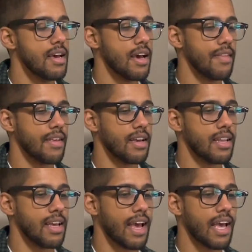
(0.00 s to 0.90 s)
And then
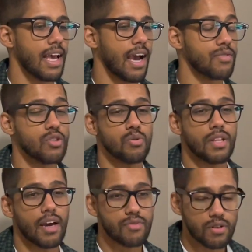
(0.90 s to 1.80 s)
after doing
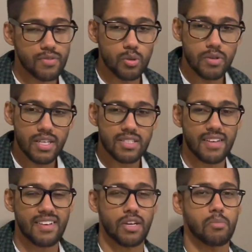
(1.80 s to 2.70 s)
that for a few weeks, I
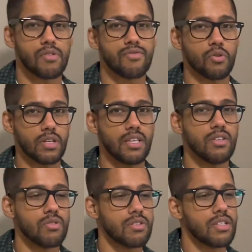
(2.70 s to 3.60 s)
think I'll be fully
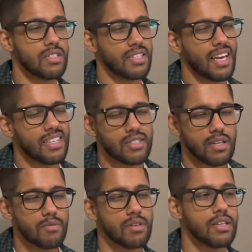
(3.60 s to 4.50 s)
healed. Because again, it's
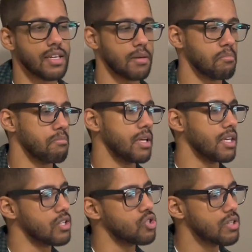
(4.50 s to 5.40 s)
not really like a big
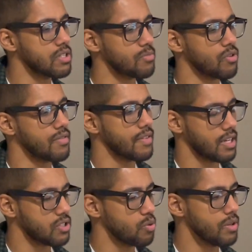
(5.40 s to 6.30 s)
injury. It's more of like a
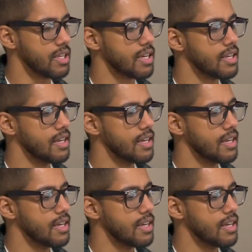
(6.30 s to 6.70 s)
tweak.